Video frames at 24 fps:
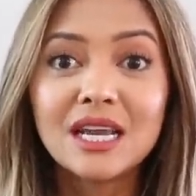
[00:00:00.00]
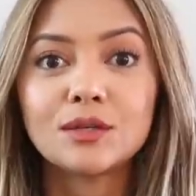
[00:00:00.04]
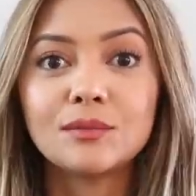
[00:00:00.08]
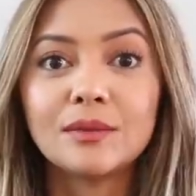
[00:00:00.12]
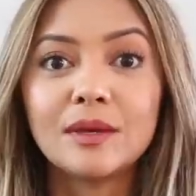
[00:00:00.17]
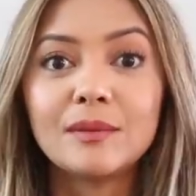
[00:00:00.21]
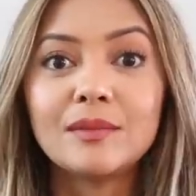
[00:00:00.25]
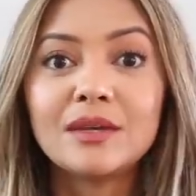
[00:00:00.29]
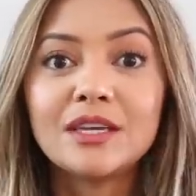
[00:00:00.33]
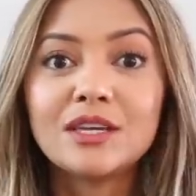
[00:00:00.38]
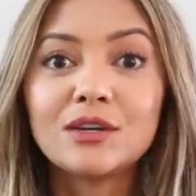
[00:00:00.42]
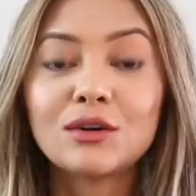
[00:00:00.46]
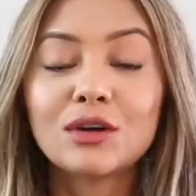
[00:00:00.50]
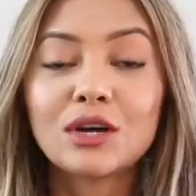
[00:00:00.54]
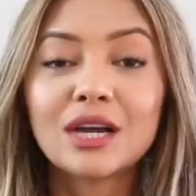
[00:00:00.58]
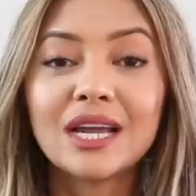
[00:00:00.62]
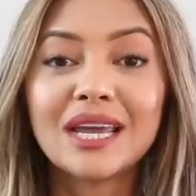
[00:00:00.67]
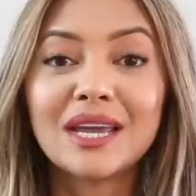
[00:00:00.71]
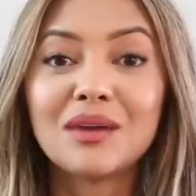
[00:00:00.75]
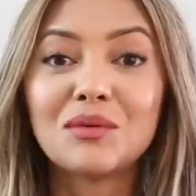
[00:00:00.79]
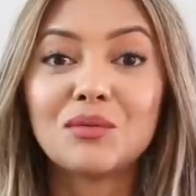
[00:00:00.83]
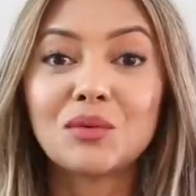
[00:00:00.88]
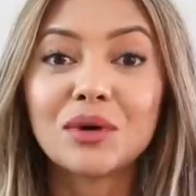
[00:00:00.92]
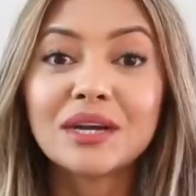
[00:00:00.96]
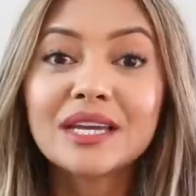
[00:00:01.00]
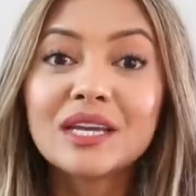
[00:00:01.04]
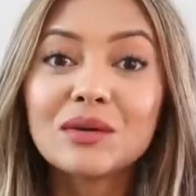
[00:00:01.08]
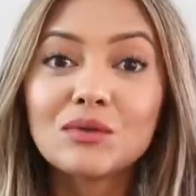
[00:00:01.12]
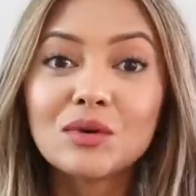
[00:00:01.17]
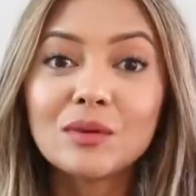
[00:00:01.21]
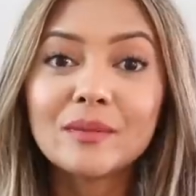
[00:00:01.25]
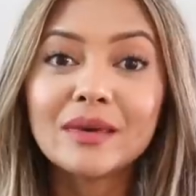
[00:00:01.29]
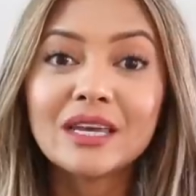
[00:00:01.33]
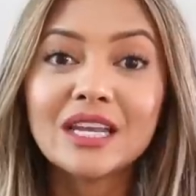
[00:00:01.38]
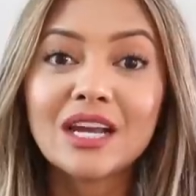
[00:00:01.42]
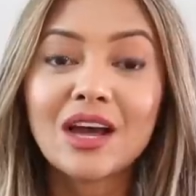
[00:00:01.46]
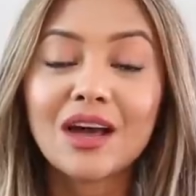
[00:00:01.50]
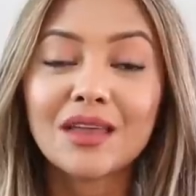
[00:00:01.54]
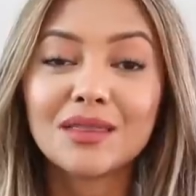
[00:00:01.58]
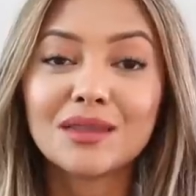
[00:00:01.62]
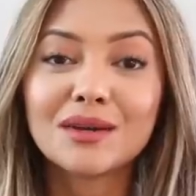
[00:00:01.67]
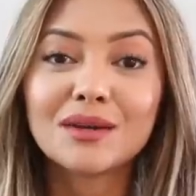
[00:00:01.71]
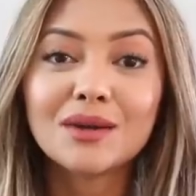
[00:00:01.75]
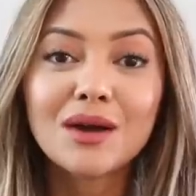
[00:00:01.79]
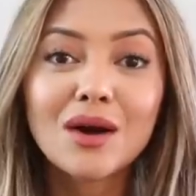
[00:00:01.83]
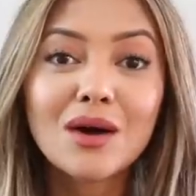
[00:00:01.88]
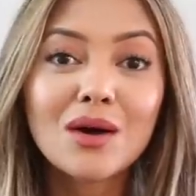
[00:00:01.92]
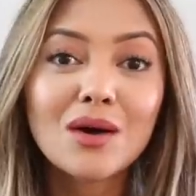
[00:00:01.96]
So maybe you're a working woman on
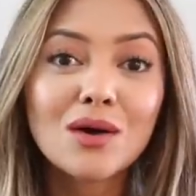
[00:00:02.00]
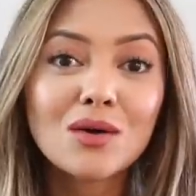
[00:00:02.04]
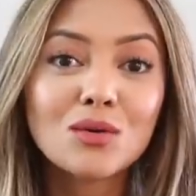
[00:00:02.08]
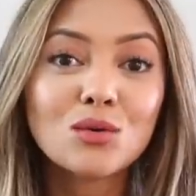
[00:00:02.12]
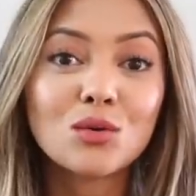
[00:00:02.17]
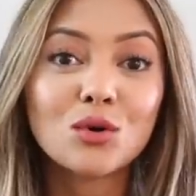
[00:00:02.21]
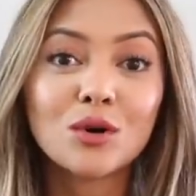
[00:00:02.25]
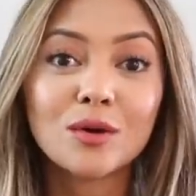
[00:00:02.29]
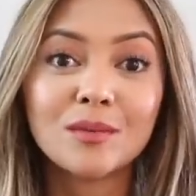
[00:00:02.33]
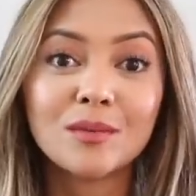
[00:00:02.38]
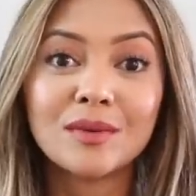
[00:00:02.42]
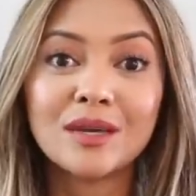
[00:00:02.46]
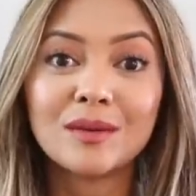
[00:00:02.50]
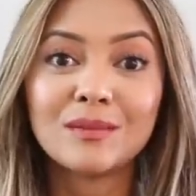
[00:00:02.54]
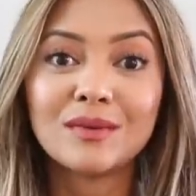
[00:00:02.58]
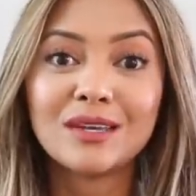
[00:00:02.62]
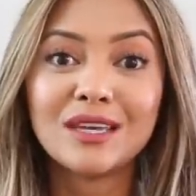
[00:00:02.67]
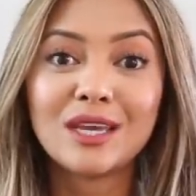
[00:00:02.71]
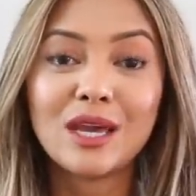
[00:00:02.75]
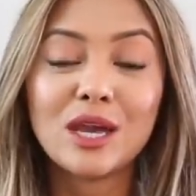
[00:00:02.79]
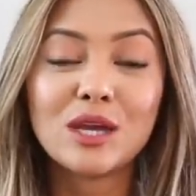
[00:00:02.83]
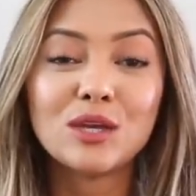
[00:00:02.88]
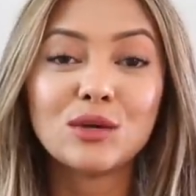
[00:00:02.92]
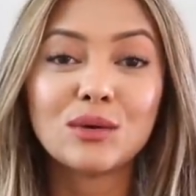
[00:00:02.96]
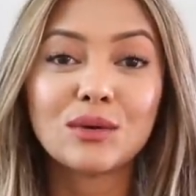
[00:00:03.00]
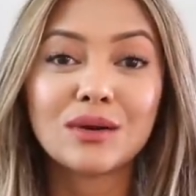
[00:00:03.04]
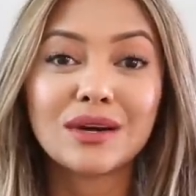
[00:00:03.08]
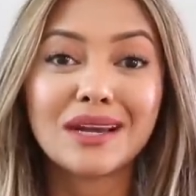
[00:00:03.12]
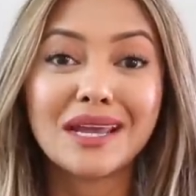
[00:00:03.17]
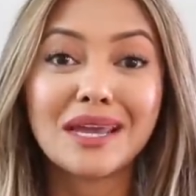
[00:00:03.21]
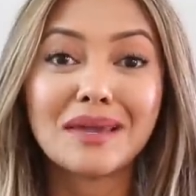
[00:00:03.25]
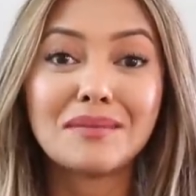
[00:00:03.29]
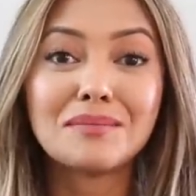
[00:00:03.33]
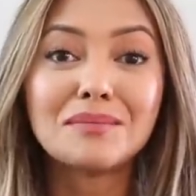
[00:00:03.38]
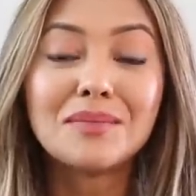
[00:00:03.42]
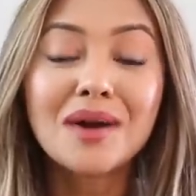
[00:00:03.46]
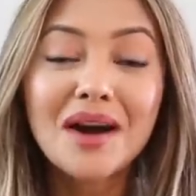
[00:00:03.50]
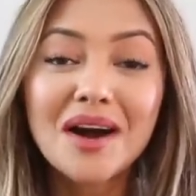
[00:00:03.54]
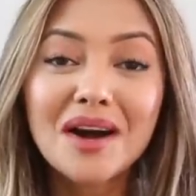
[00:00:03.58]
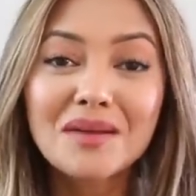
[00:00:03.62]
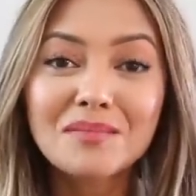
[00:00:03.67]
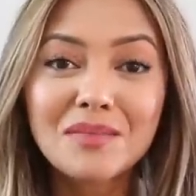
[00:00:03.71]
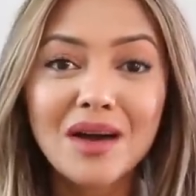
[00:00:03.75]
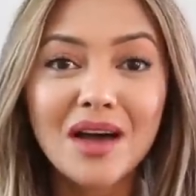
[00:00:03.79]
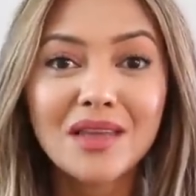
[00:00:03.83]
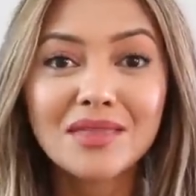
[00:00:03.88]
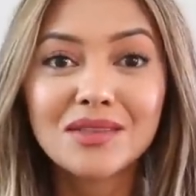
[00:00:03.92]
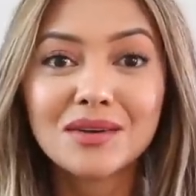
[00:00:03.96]
the go or maybe you're a
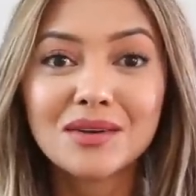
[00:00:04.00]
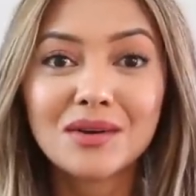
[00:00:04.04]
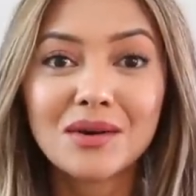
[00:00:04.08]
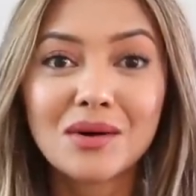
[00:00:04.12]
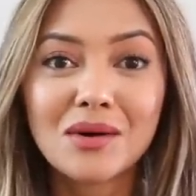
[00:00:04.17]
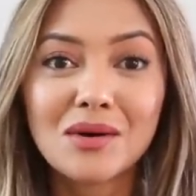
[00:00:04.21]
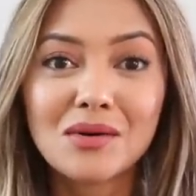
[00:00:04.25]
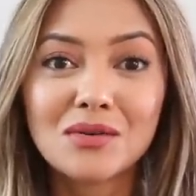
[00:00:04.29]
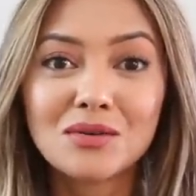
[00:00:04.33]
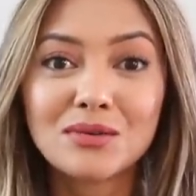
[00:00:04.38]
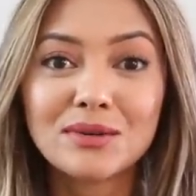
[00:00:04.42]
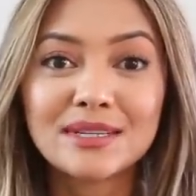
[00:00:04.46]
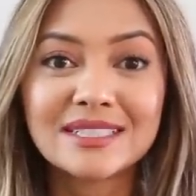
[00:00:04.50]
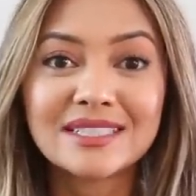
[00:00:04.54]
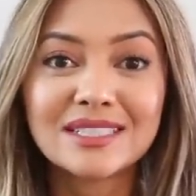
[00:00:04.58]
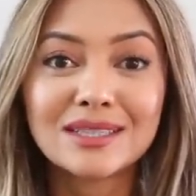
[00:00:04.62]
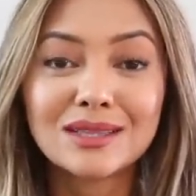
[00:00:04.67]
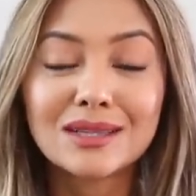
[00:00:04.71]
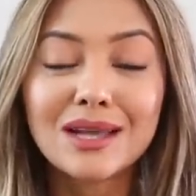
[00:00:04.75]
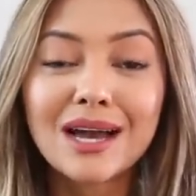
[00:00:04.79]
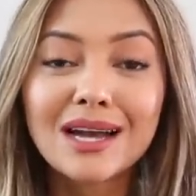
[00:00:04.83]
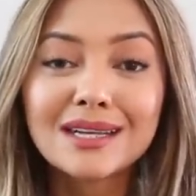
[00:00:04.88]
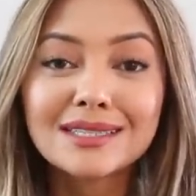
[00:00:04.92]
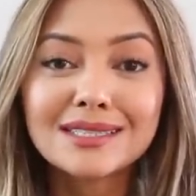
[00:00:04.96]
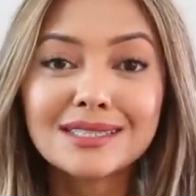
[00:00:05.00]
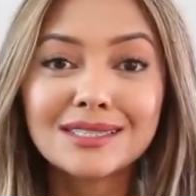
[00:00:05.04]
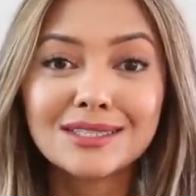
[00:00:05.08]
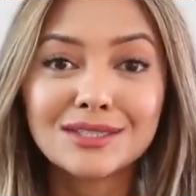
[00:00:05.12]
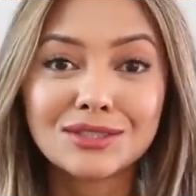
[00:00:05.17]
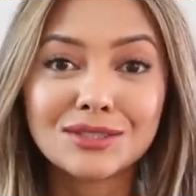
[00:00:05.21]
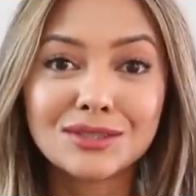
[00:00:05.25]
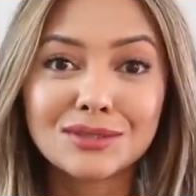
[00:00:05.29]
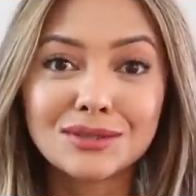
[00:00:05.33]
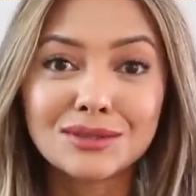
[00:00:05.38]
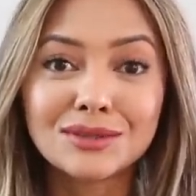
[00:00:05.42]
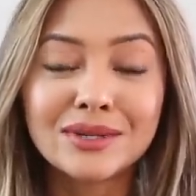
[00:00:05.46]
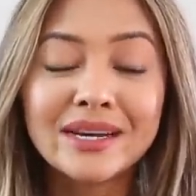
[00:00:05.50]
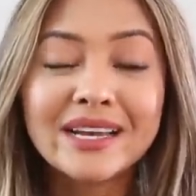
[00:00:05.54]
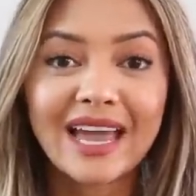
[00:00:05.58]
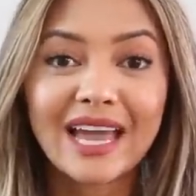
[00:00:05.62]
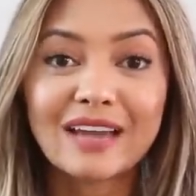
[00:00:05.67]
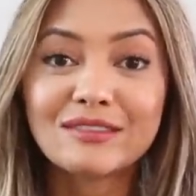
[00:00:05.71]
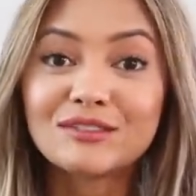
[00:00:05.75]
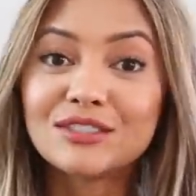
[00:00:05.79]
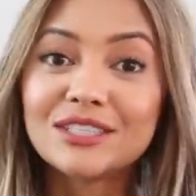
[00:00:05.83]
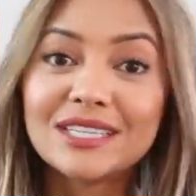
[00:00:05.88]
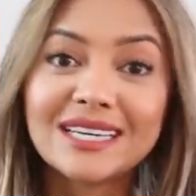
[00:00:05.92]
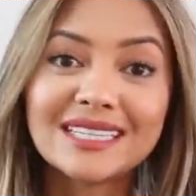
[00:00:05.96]
mom on the go who has a lot to do
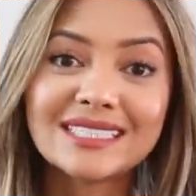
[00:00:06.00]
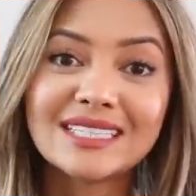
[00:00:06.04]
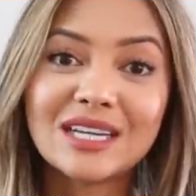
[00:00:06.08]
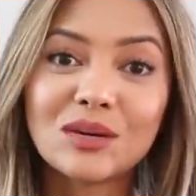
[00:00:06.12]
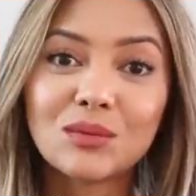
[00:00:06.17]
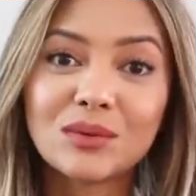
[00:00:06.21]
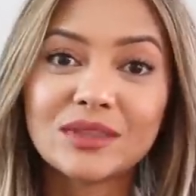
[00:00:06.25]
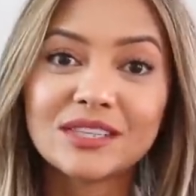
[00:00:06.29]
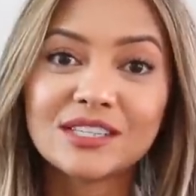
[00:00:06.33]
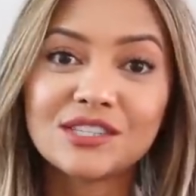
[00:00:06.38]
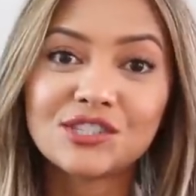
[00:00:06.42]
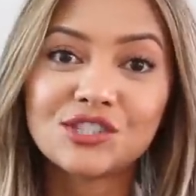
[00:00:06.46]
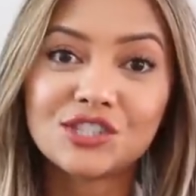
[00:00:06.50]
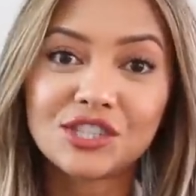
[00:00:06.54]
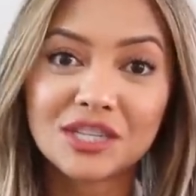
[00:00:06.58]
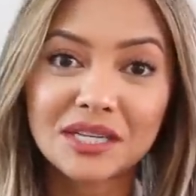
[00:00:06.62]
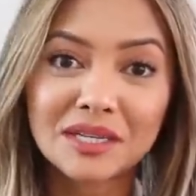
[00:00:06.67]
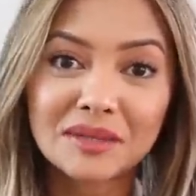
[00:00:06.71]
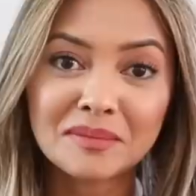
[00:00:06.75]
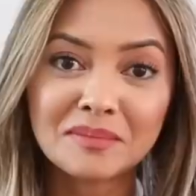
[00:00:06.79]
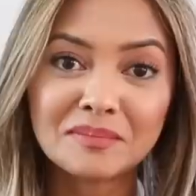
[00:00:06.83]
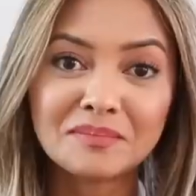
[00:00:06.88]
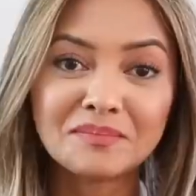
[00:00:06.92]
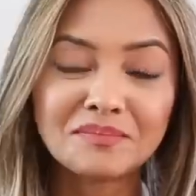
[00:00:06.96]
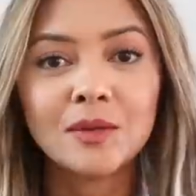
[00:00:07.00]
after you get done with the gym.